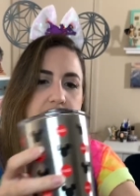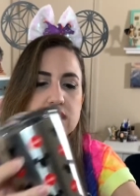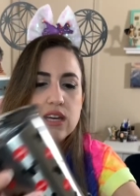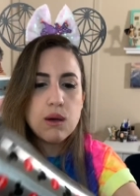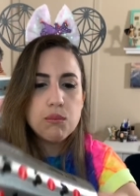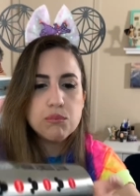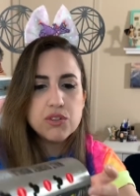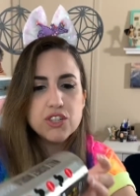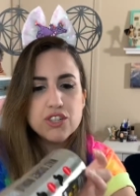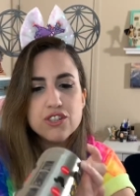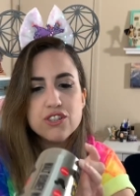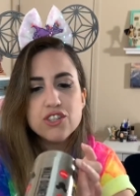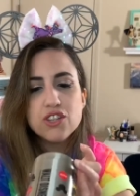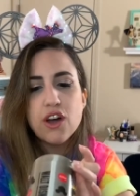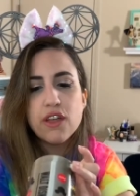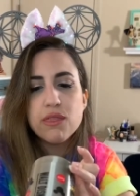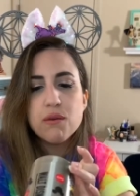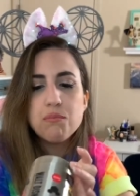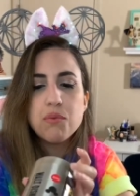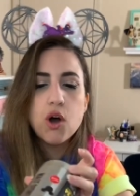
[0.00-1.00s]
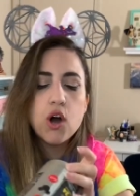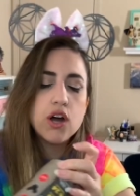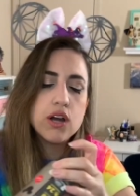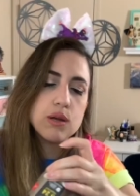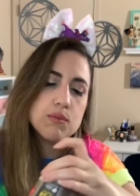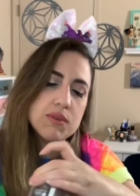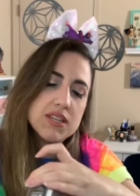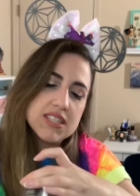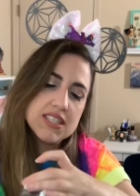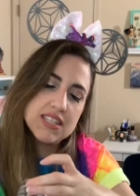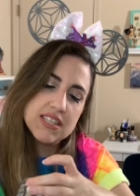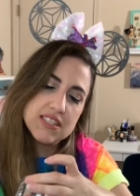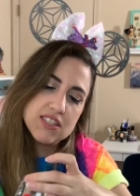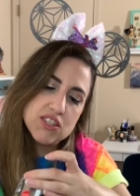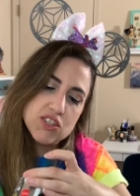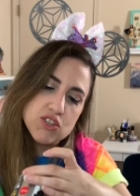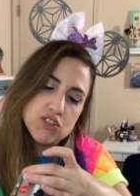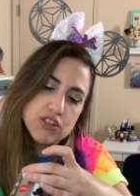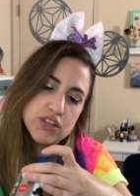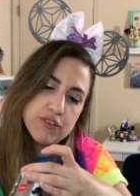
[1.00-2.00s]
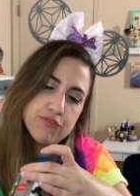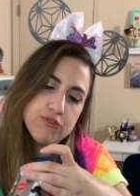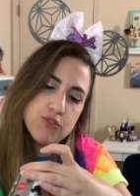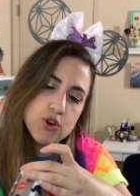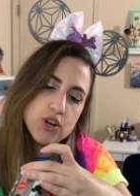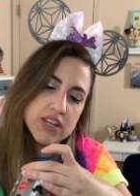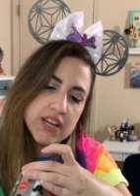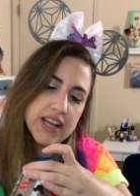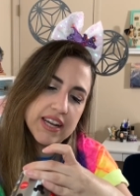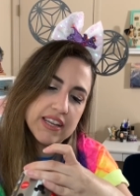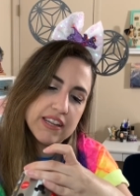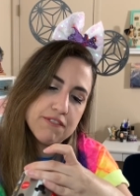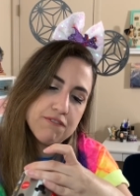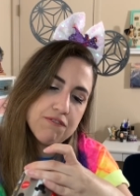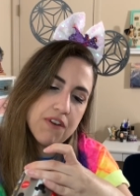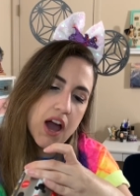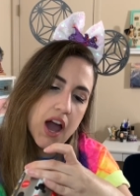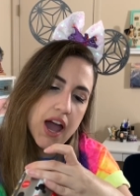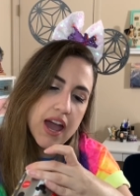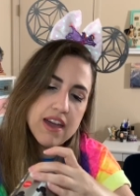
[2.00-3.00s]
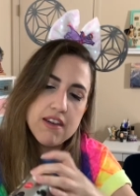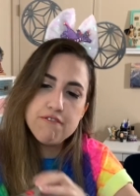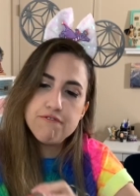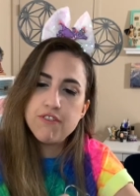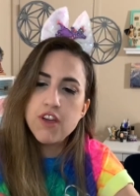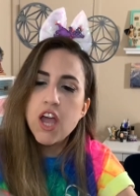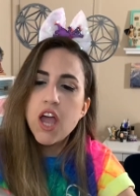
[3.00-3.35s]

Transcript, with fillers: tumblers on the bottom. It says $34.95.